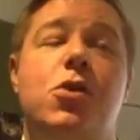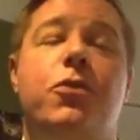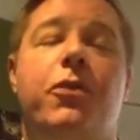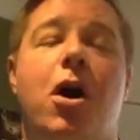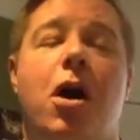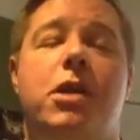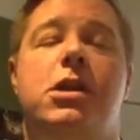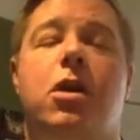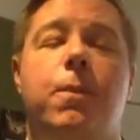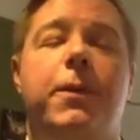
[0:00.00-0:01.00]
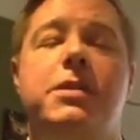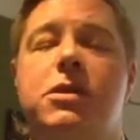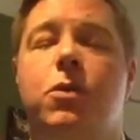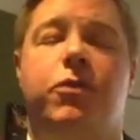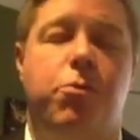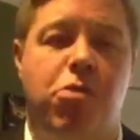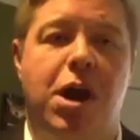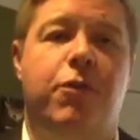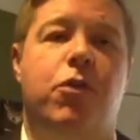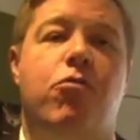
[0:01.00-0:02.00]
It can be too far, and you're
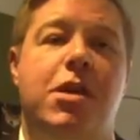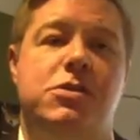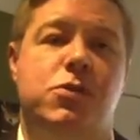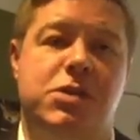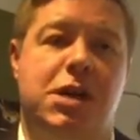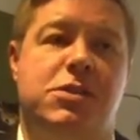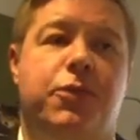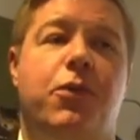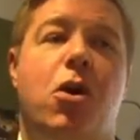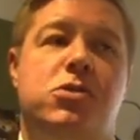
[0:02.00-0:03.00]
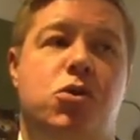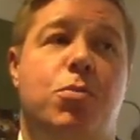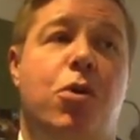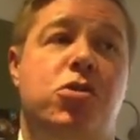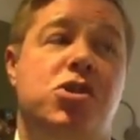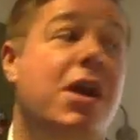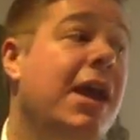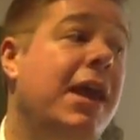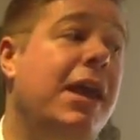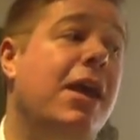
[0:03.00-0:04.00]
competing with the private rental sector far
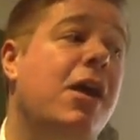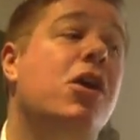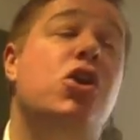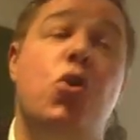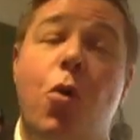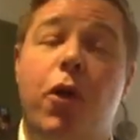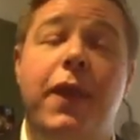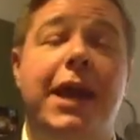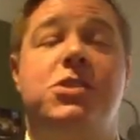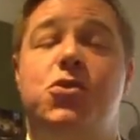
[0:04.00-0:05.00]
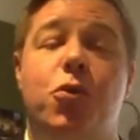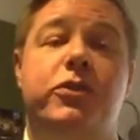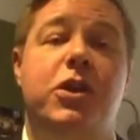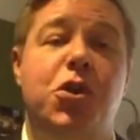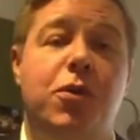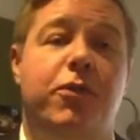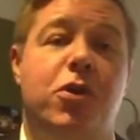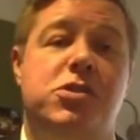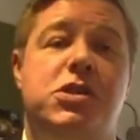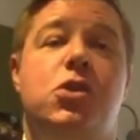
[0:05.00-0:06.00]
too much. Here, you are next door
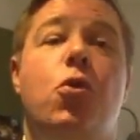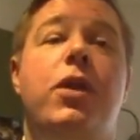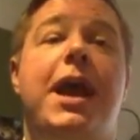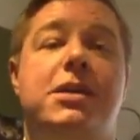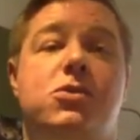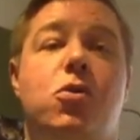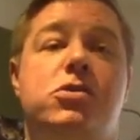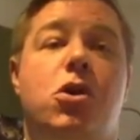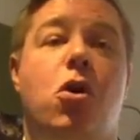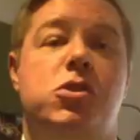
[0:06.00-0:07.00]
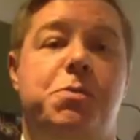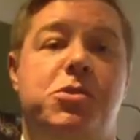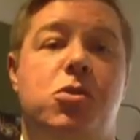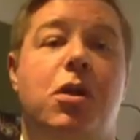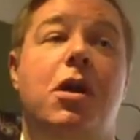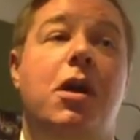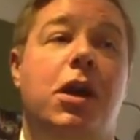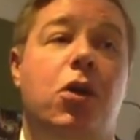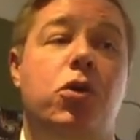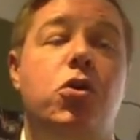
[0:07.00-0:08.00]
to the university, you're next door to the
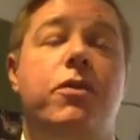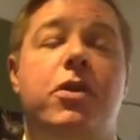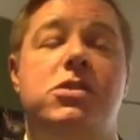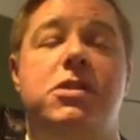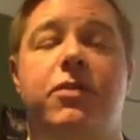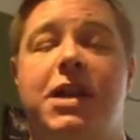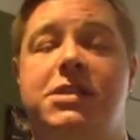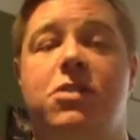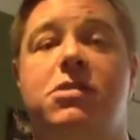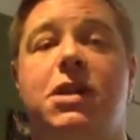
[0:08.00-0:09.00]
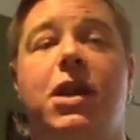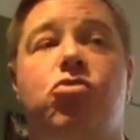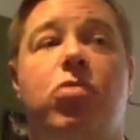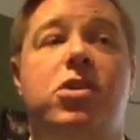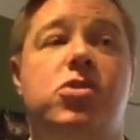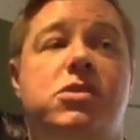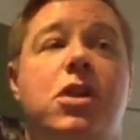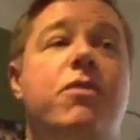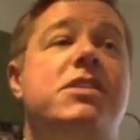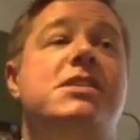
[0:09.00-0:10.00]
hospital. University of Leicester is
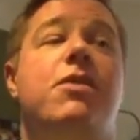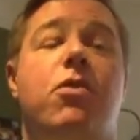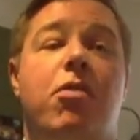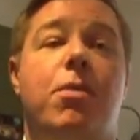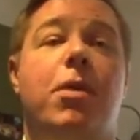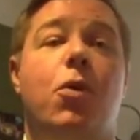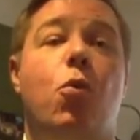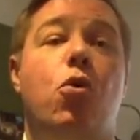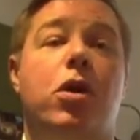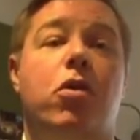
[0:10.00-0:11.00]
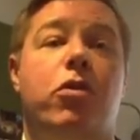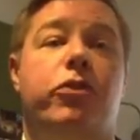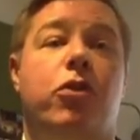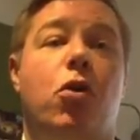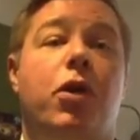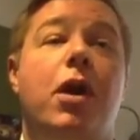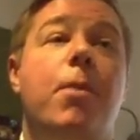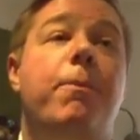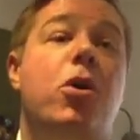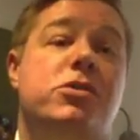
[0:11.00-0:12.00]
literally just another 7 or 8 minute walk
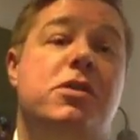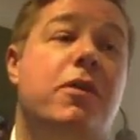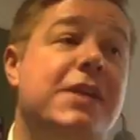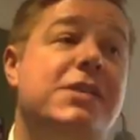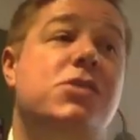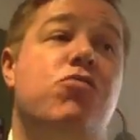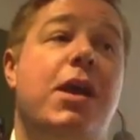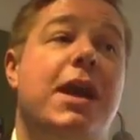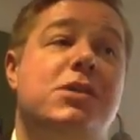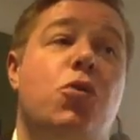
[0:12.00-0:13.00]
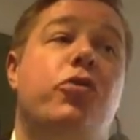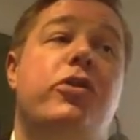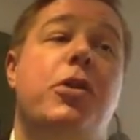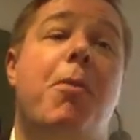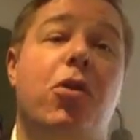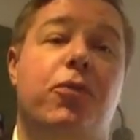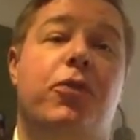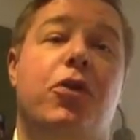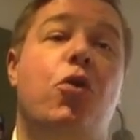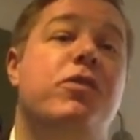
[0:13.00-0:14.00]
across the road. But this is right next door
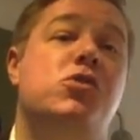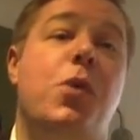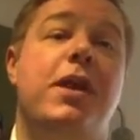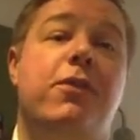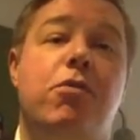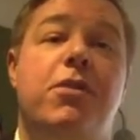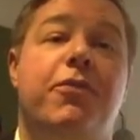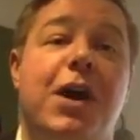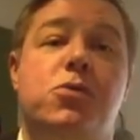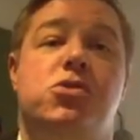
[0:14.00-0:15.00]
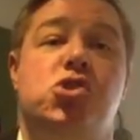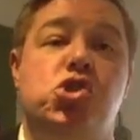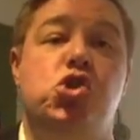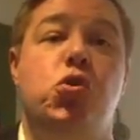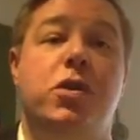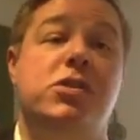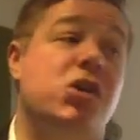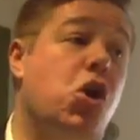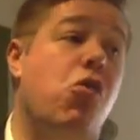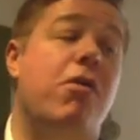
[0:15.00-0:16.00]
to De Montfort. Over 23,000
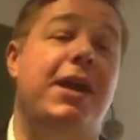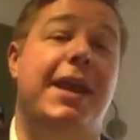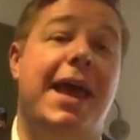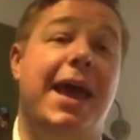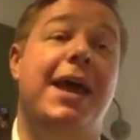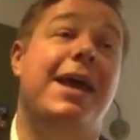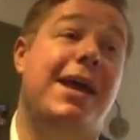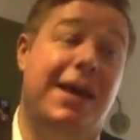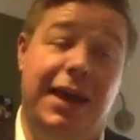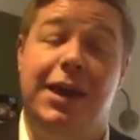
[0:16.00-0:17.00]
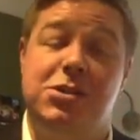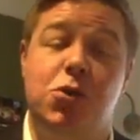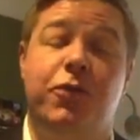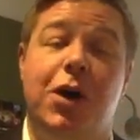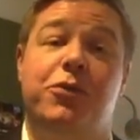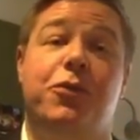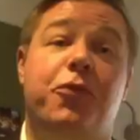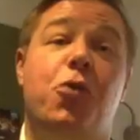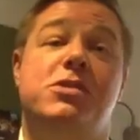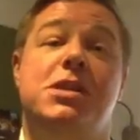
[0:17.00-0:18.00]
students are currently there in
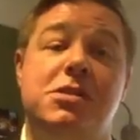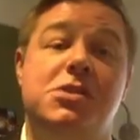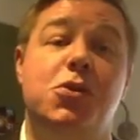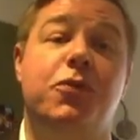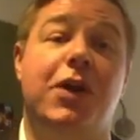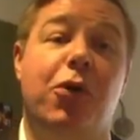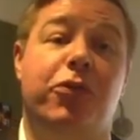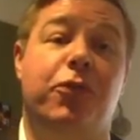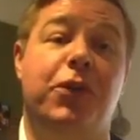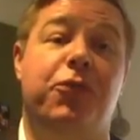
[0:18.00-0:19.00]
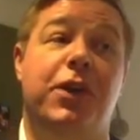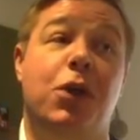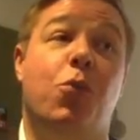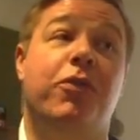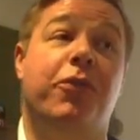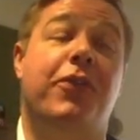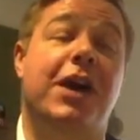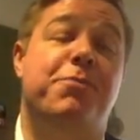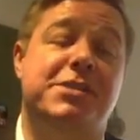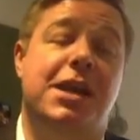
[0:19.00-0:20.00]
2014 to
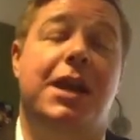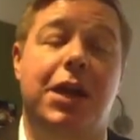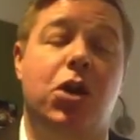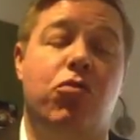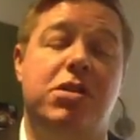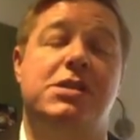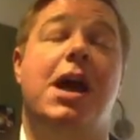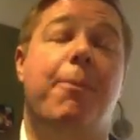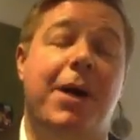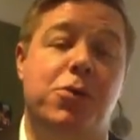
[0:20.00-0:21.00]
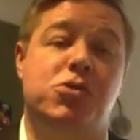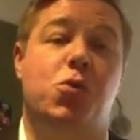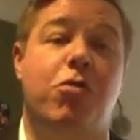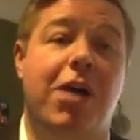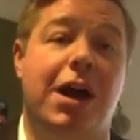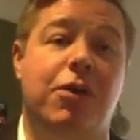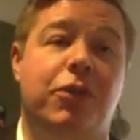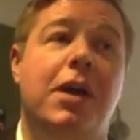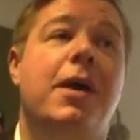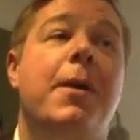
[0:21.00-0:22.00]
2015, with a 5% increase about
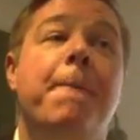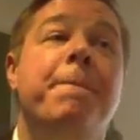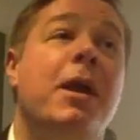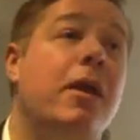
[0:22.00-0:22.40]
to arrive.